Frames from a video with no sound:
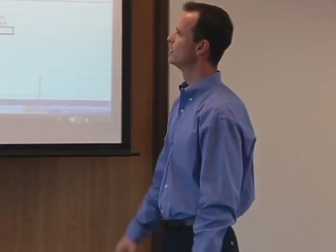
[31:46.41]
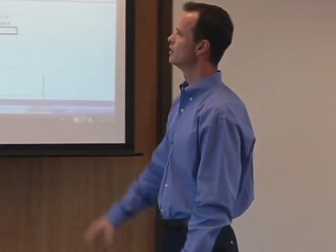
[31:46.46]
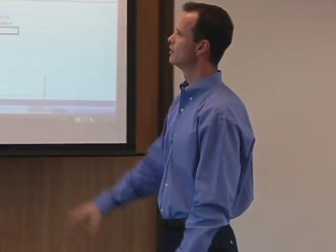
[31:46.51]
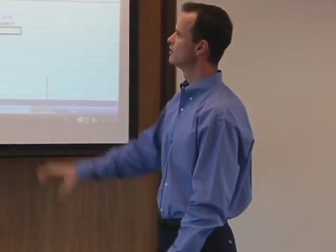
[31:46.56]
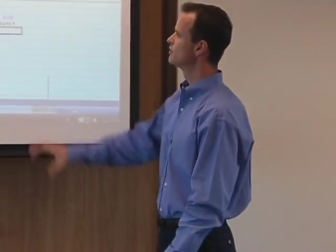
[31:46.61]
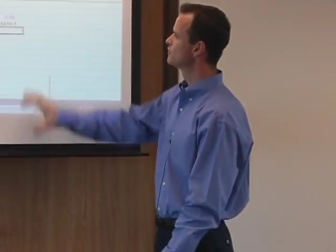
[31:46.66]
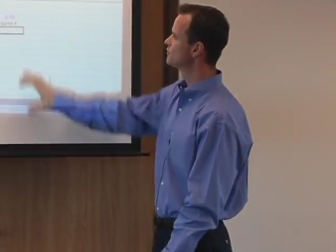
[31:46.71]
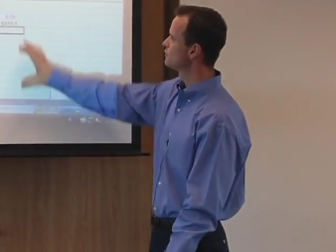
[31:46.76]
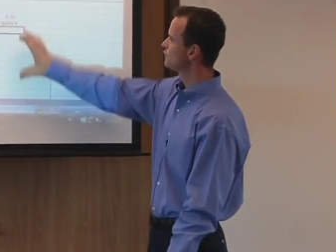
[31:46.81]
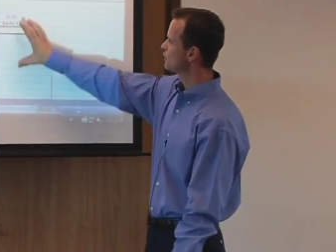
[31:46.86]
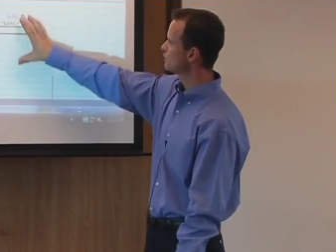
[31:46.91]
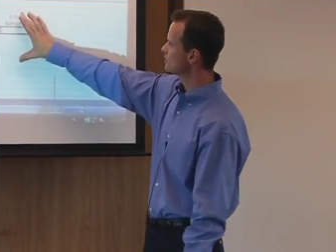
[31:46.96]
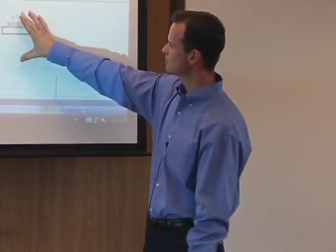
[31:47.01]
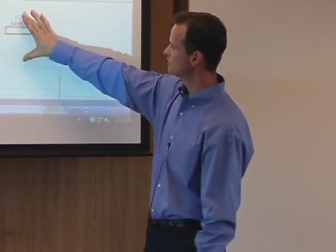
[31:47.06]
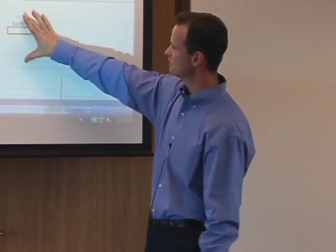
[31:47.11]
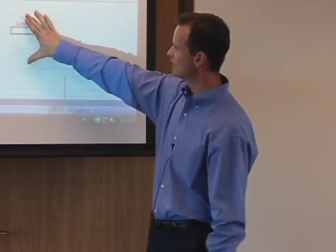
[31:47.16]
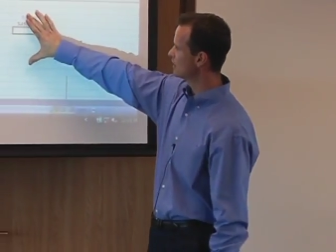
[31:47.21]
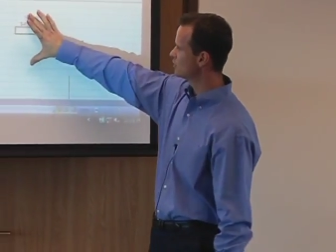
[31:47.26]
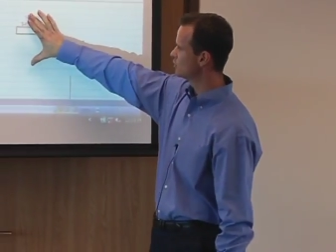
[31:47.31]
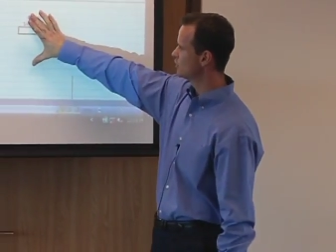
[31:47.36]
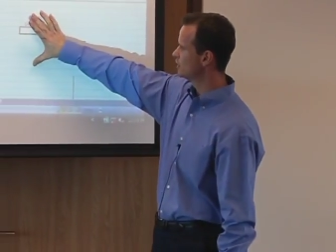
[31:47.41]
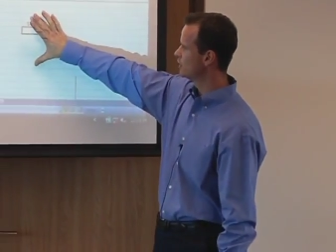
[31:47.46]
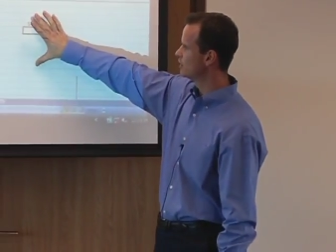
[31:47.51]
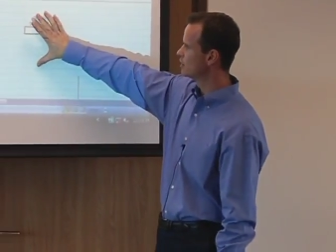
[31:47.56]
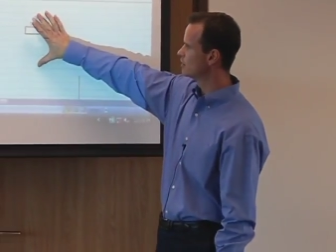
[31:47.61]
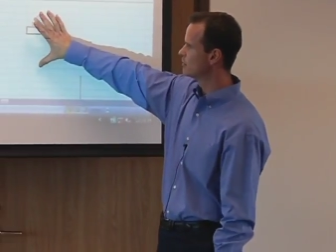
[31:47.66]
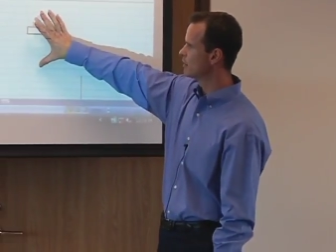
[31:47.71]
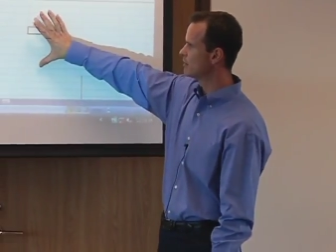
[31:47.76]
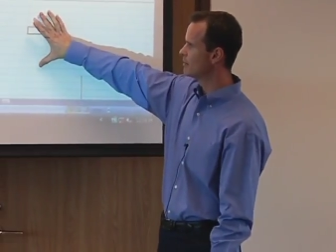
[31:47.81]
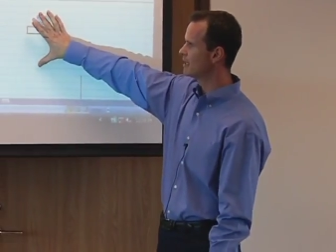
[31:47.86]
This first section here
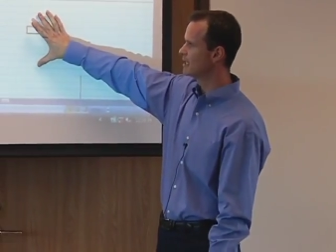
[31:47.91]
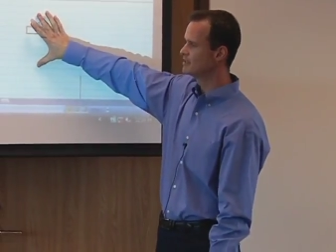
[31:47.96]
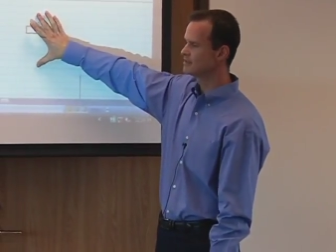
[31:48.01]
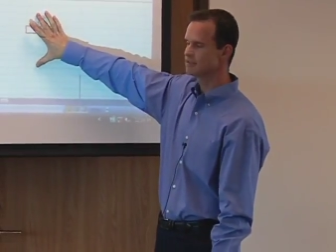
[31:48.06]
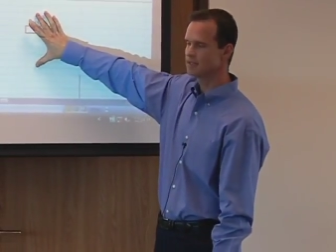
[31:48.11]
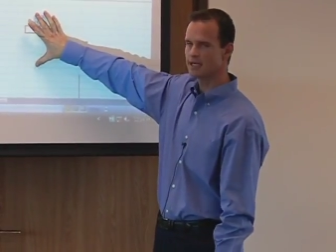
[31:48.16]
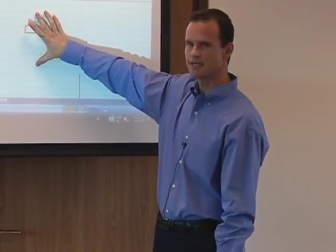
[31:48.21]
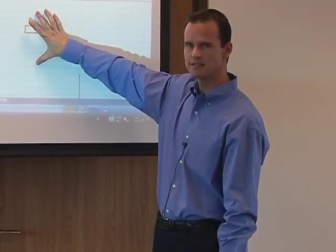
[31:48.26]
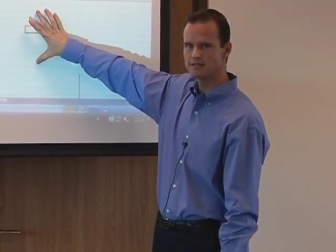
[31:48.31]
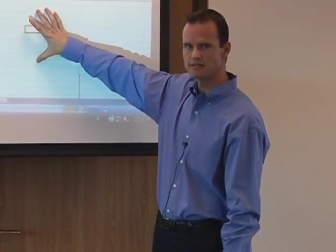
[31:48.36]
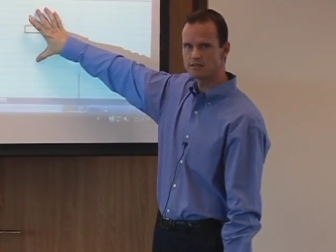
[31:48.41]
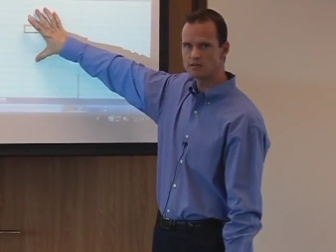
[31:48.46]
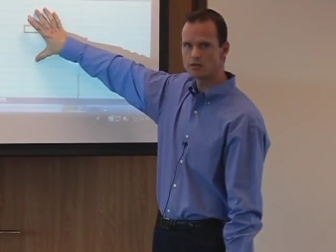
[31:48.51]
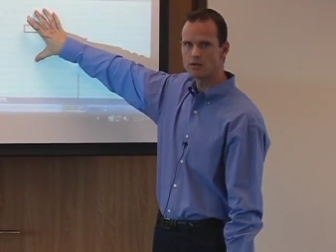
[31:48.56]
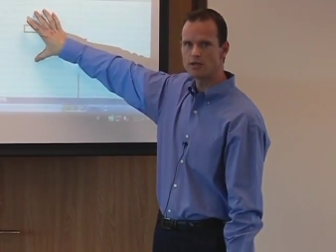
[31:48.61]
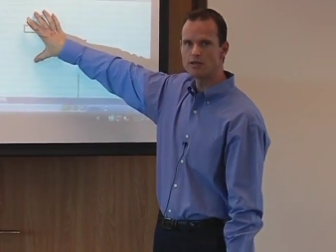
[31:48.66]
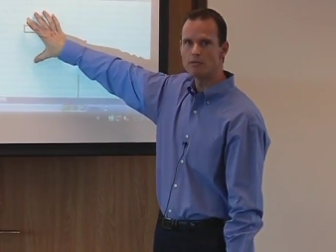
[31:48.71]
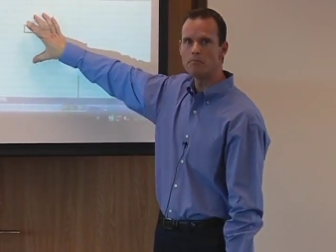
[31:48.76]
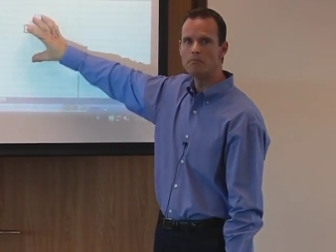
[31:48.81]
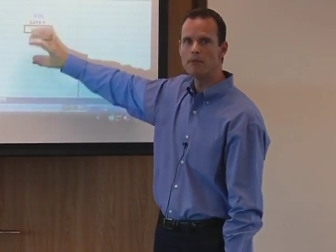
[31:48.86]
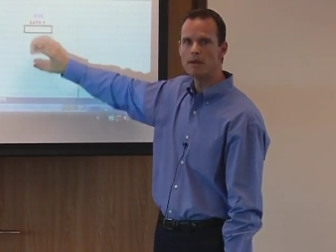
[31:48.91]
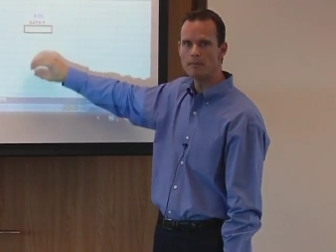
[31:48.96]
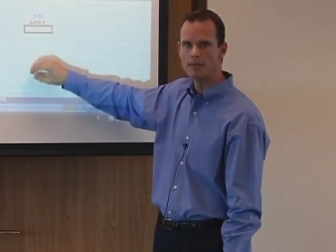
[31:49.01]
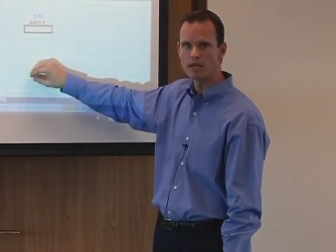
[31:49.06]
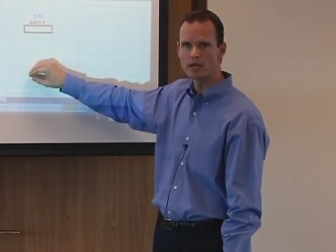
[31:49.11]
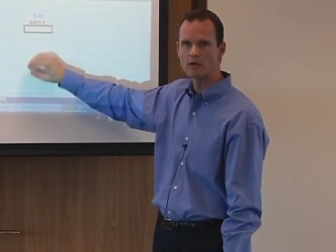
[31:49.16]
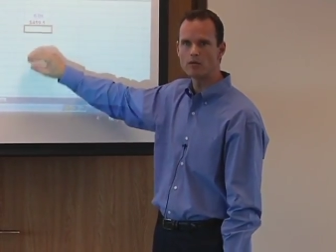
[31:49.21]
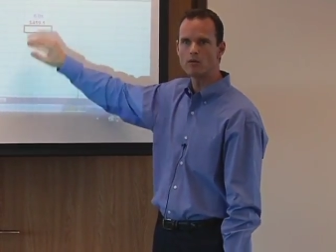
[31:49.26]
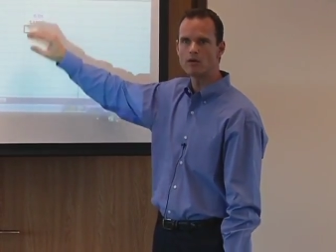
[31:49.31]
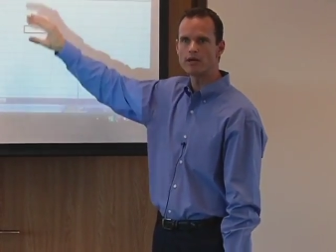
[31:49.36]
in my base case is going to
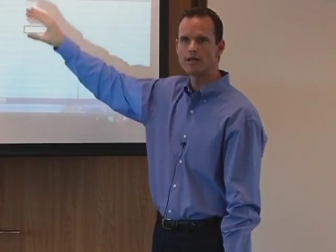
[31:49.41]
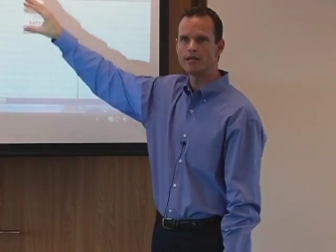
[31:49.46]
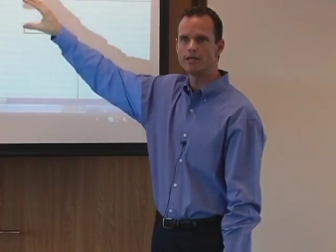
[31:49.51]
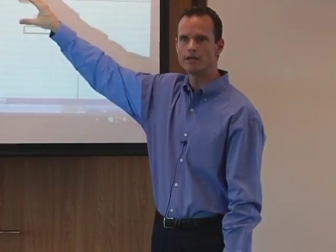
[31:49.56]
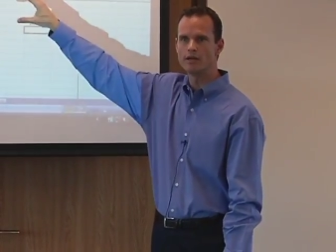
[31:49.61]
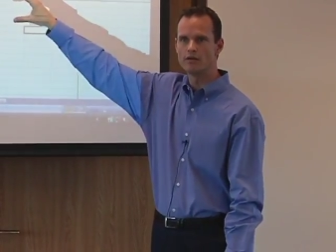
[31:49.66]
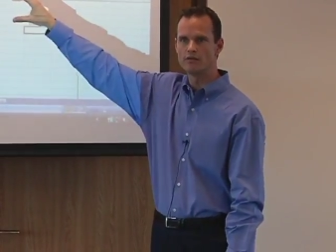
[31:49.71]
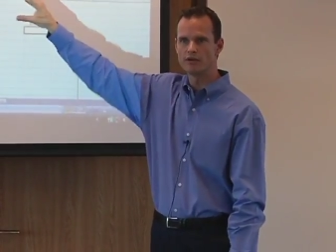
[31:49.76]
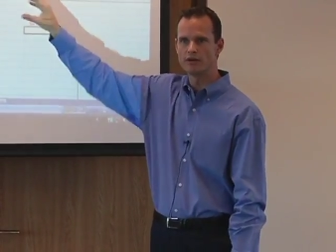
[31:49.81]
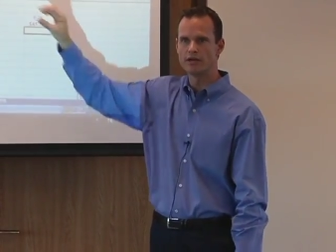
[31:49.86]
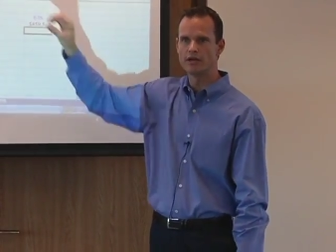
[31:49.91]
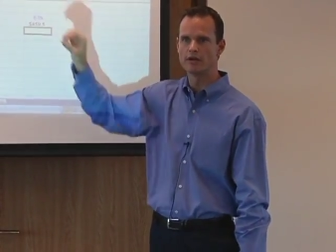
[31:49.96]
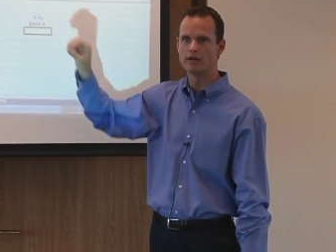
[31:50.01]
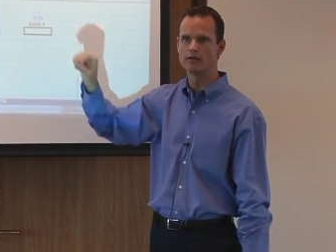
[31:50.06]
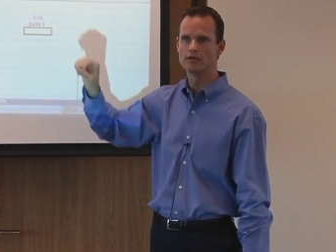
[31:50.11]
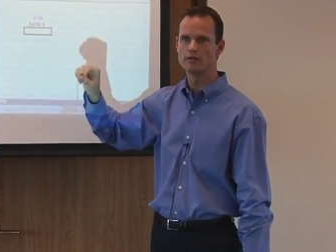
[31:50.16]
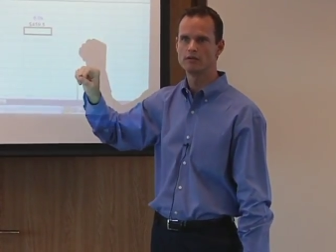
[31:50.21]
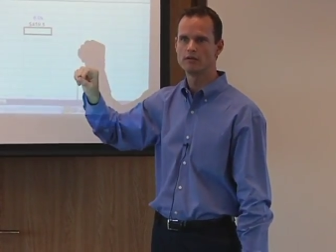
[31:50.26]
mimic what I did over here.